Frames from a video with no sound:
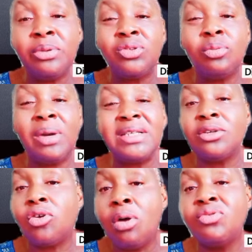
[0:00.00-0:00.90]
but to
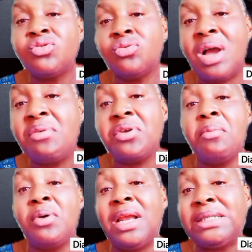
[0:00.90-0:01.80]
come to our
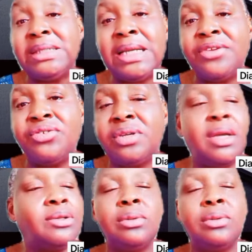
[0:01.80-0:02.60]
Nigeria,